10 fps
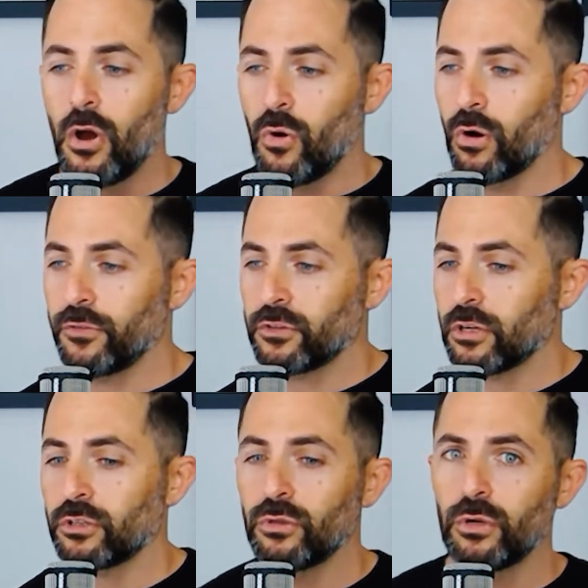or if you
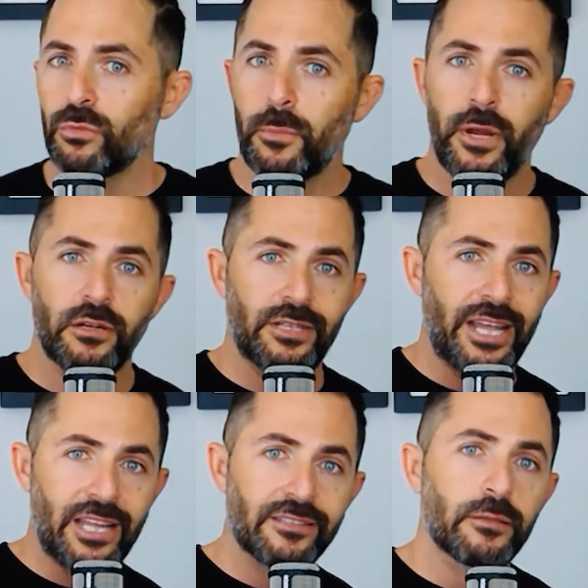start doing repairs and
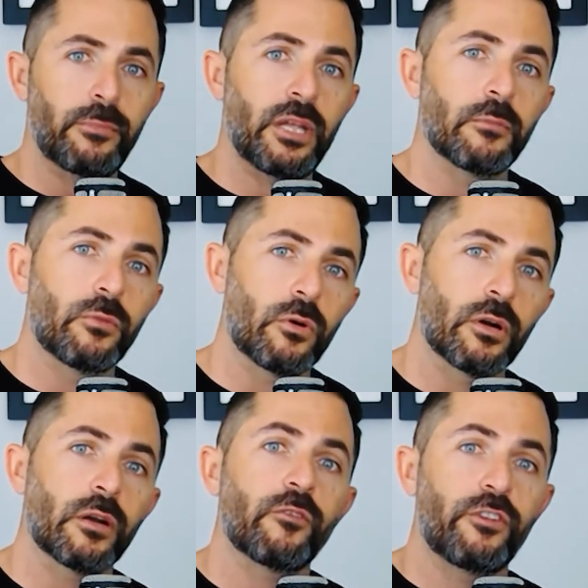it ends up being more,